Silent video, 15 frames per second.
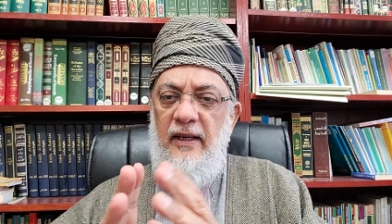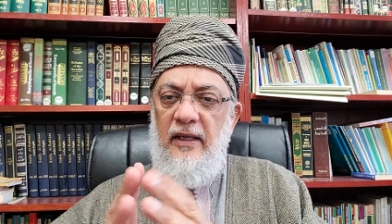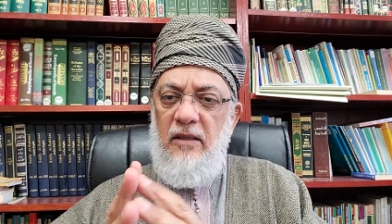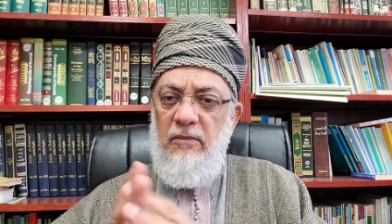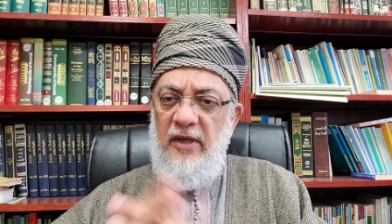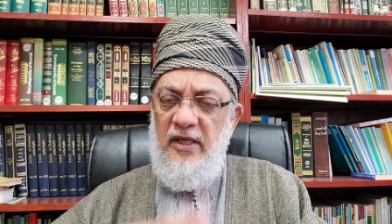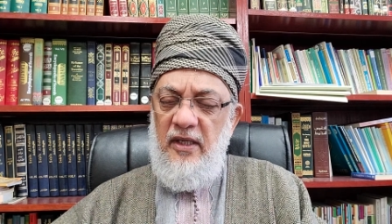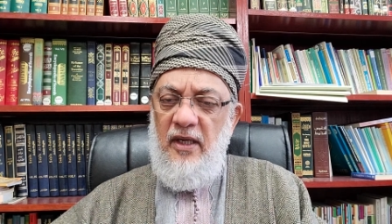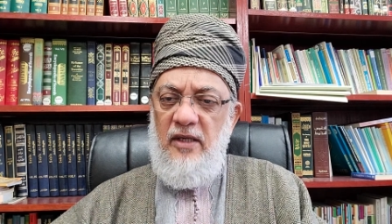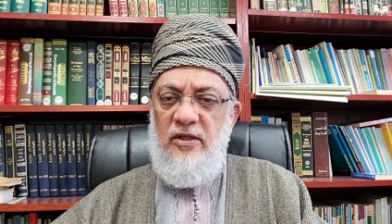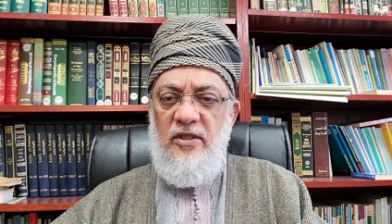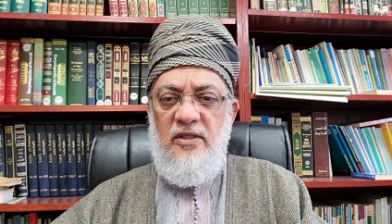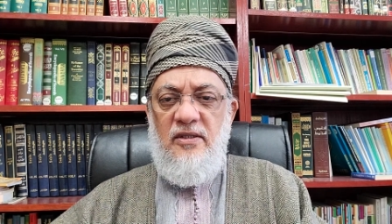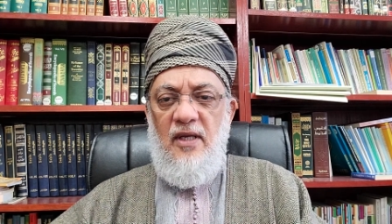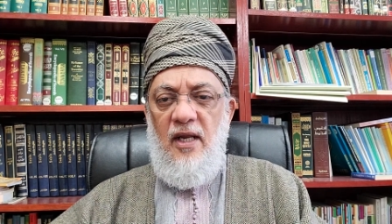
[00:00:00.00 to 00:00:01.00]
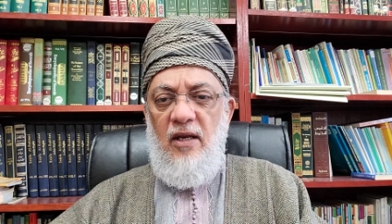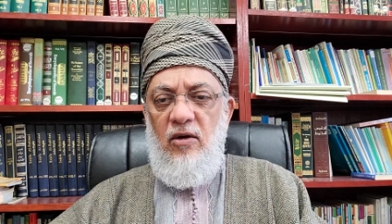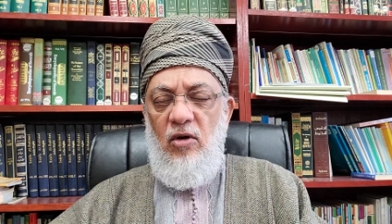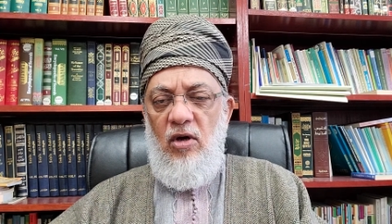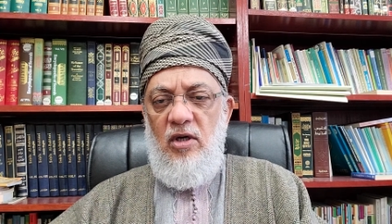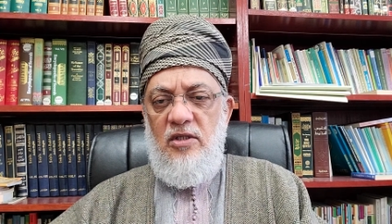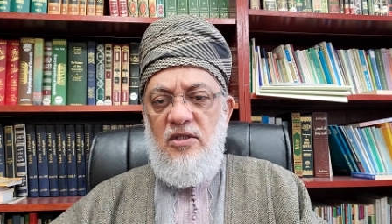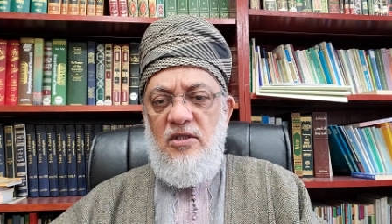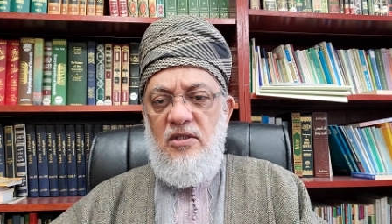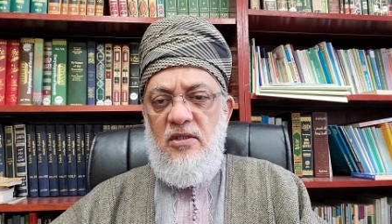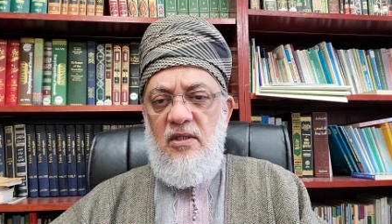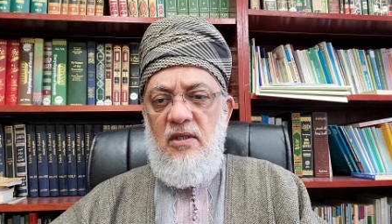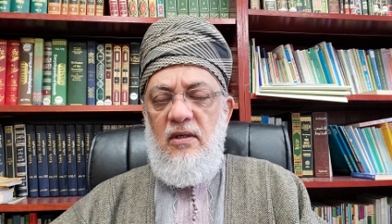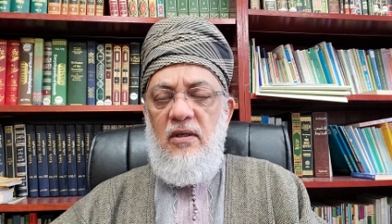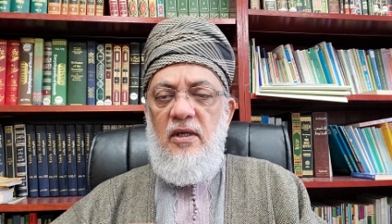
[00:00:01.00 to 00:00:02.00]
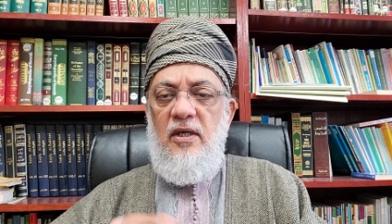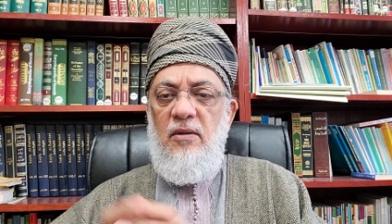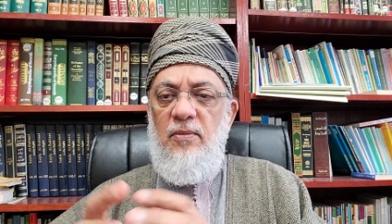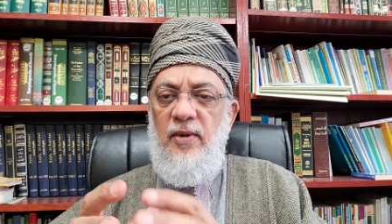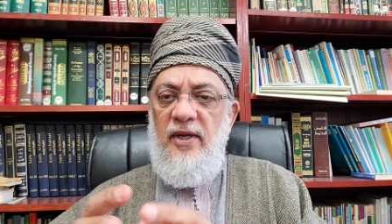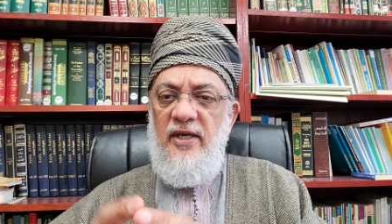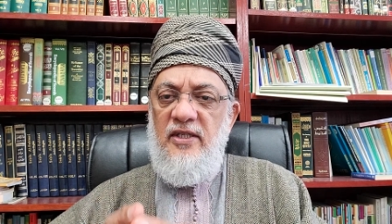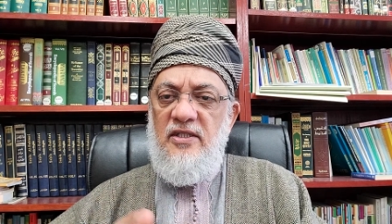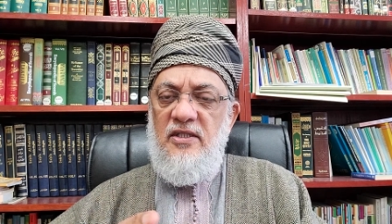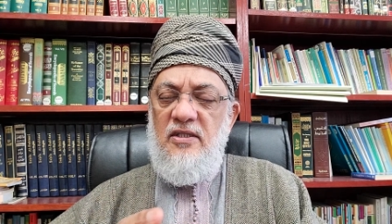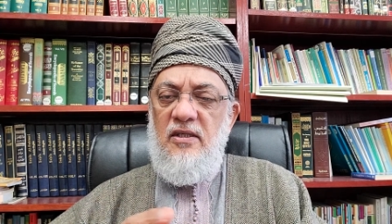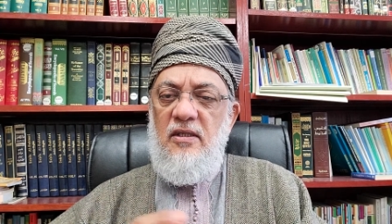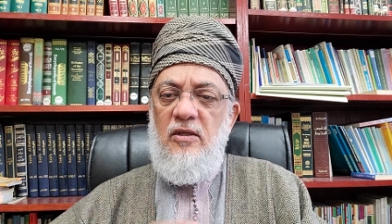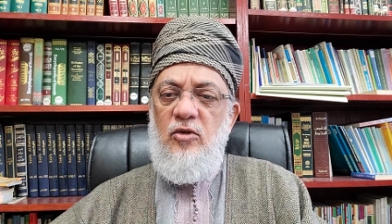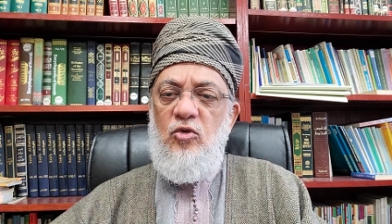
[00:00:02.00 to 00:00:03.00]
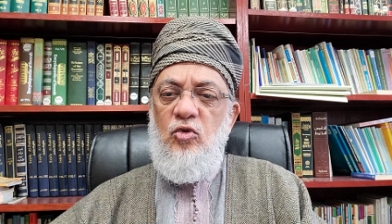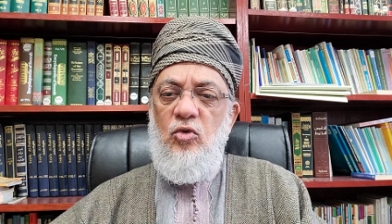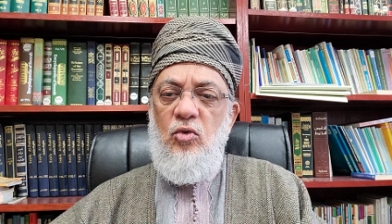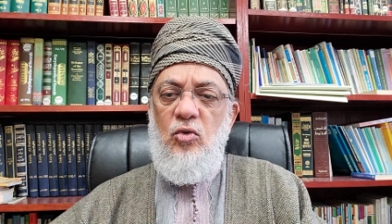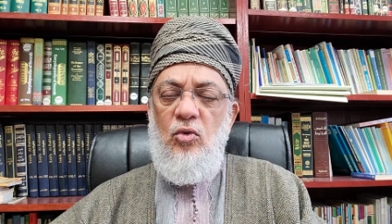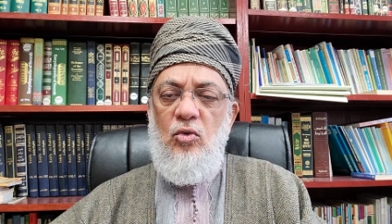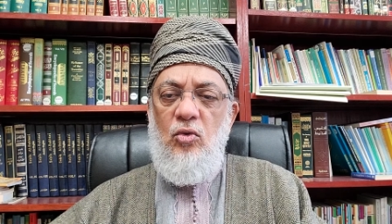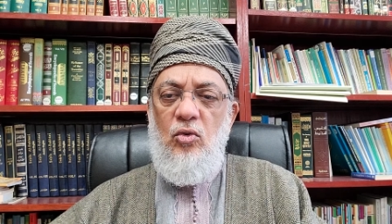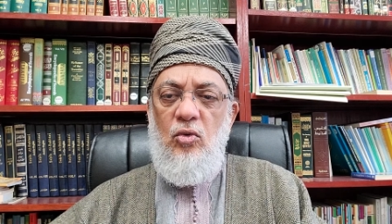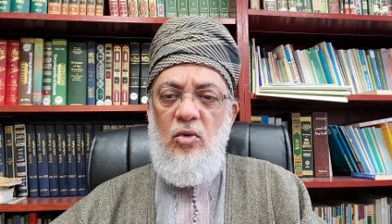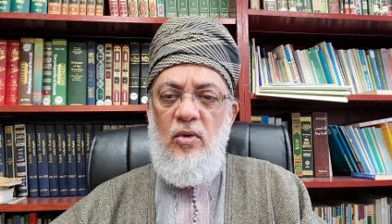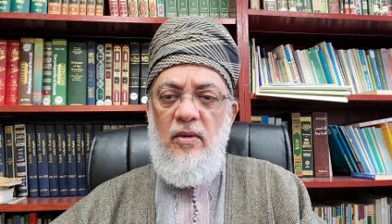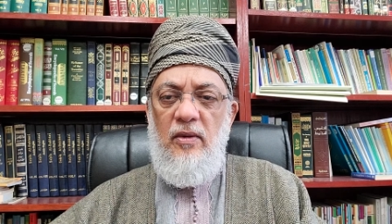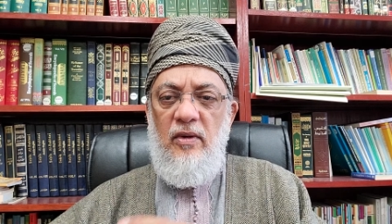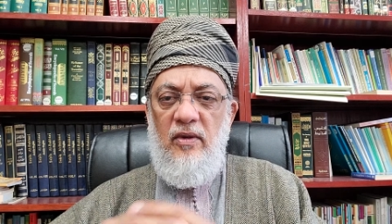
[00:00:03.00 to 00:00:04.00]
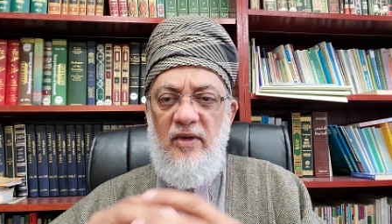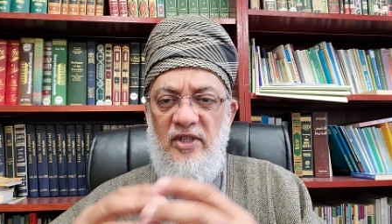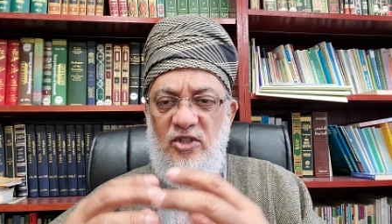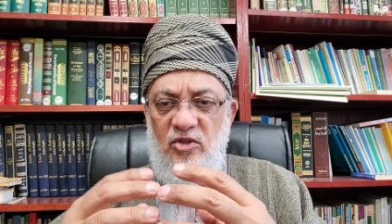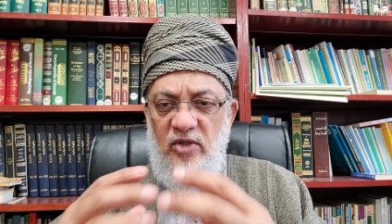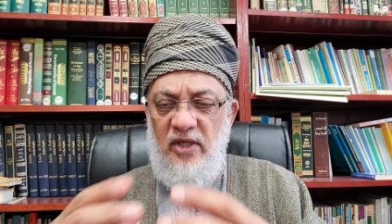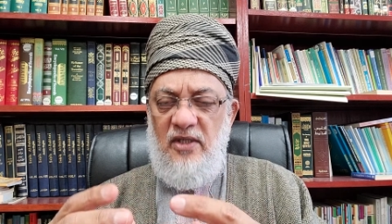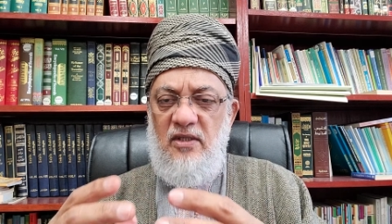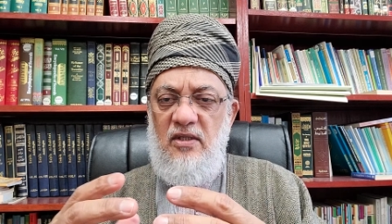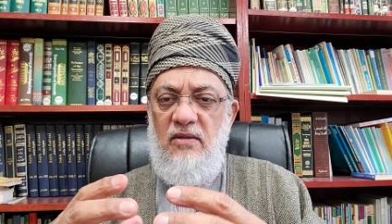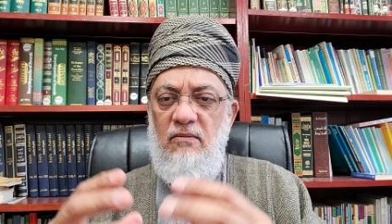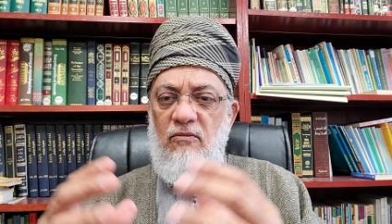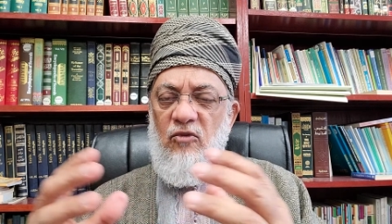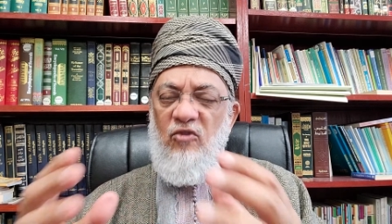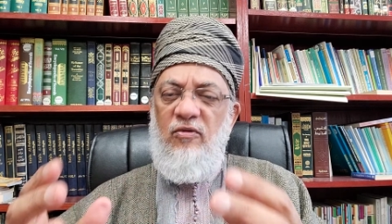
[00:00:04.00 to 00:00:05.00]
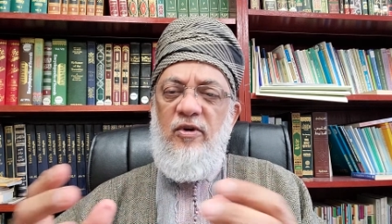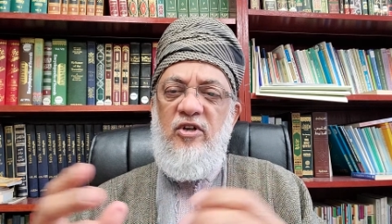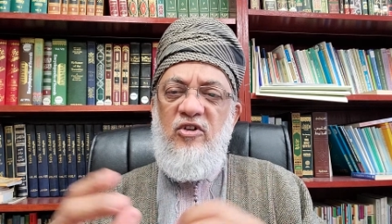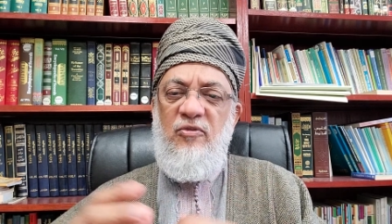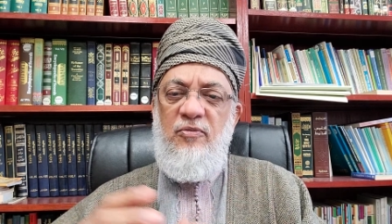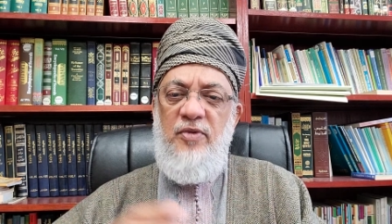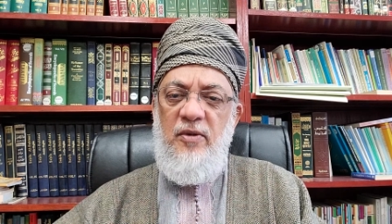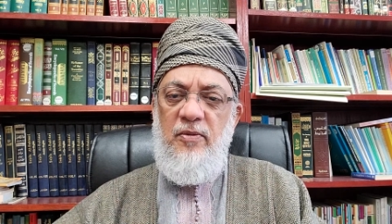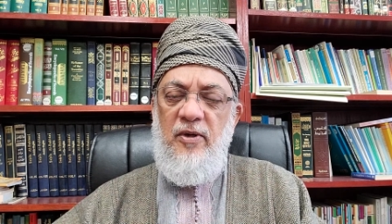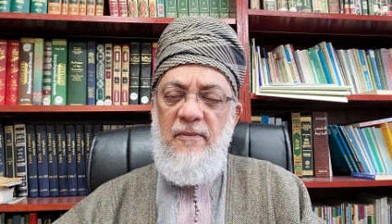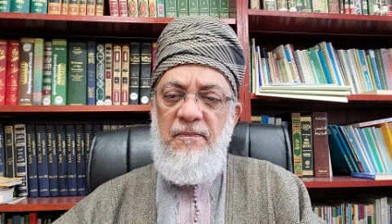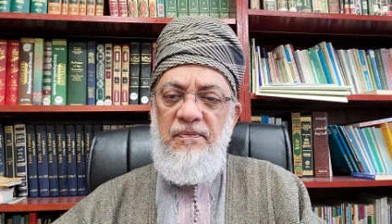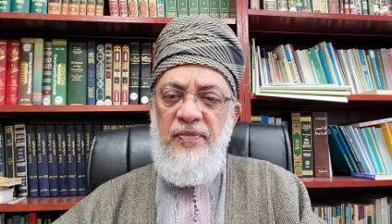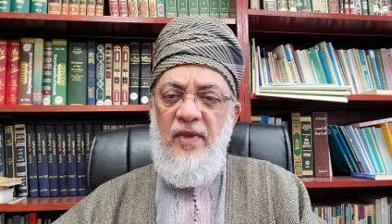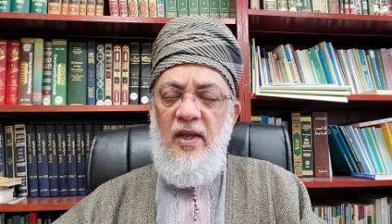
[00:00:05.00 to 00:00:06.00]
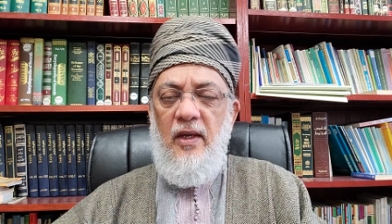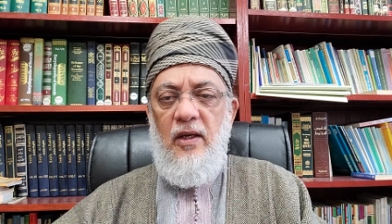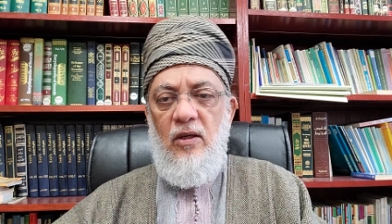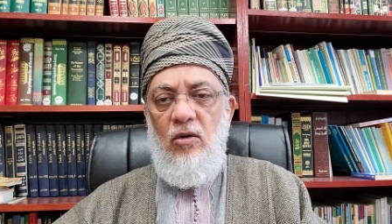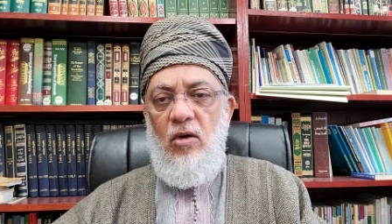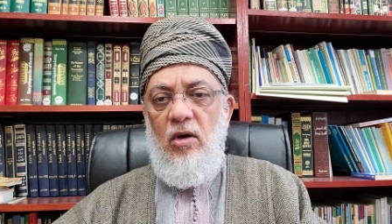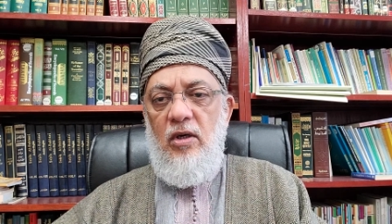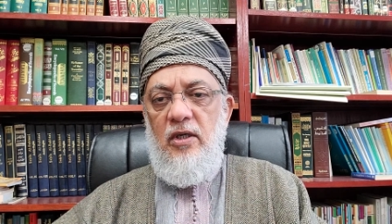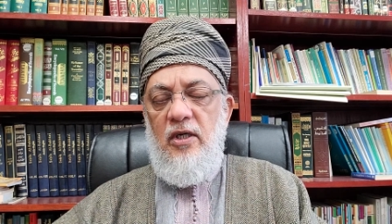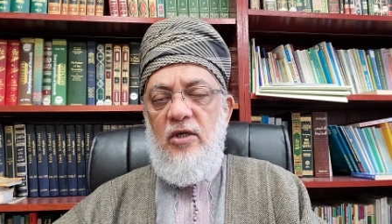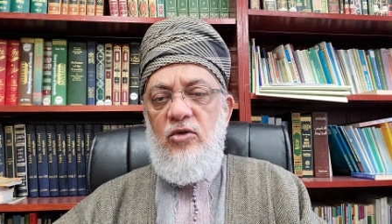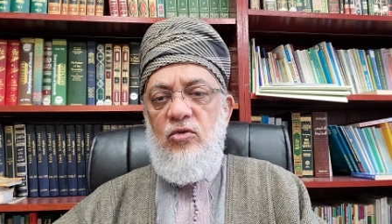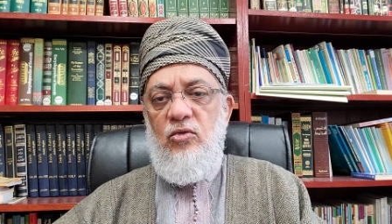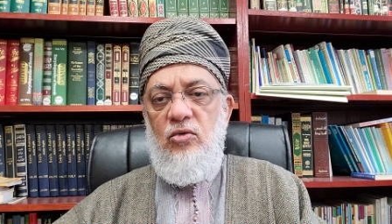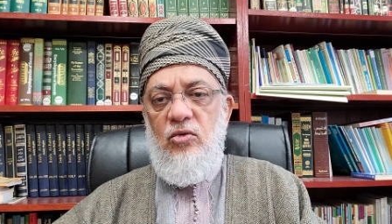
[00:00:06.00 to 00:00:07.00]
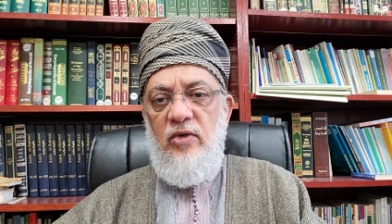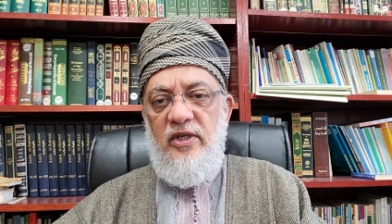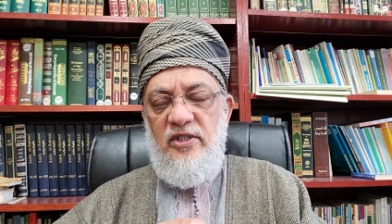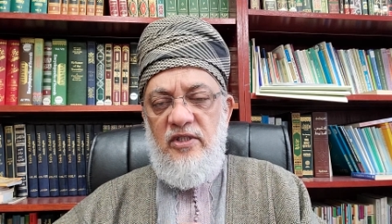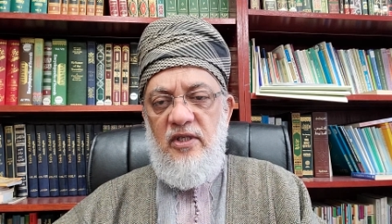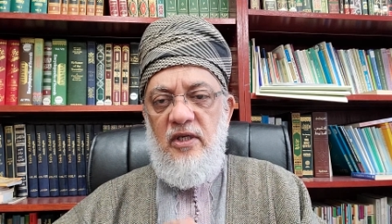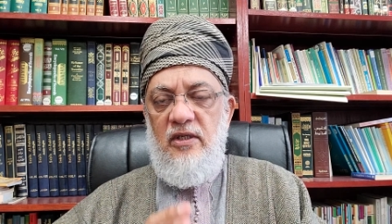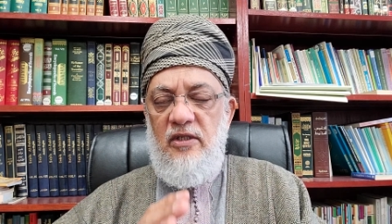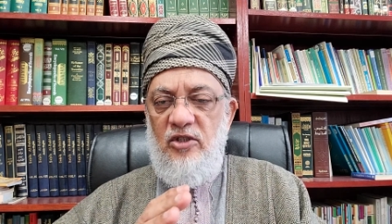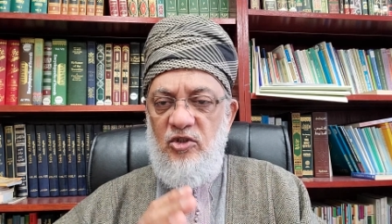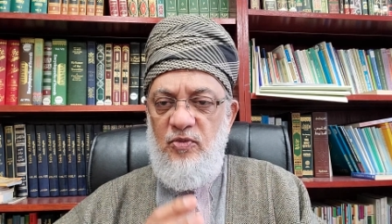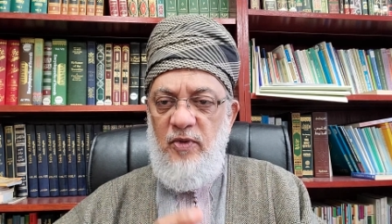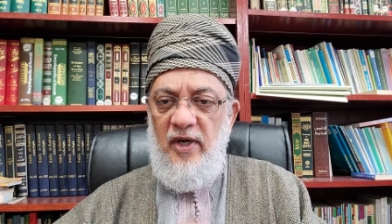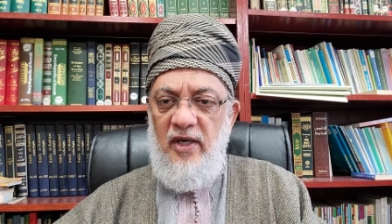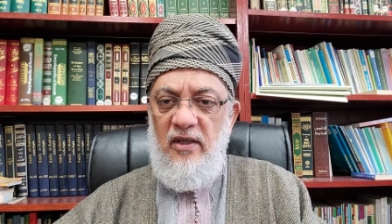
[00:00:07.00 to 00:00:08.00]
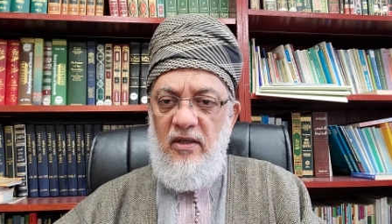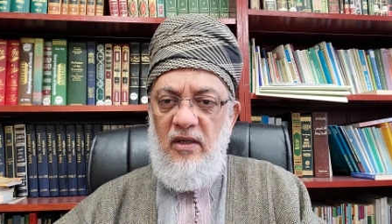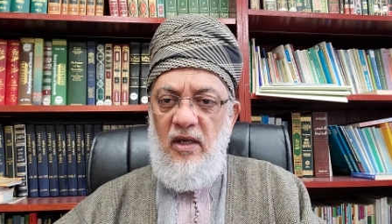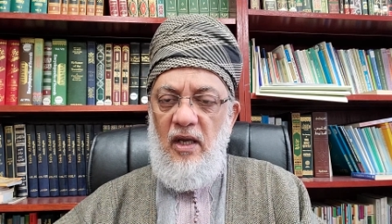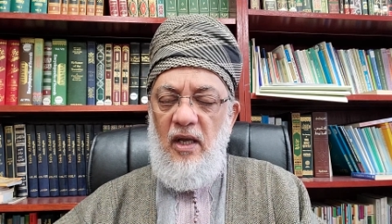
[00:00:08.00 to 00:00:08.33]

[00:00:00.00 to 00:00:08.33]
In many countries, there are laws in place to restrict movement of people in order to restrict the spread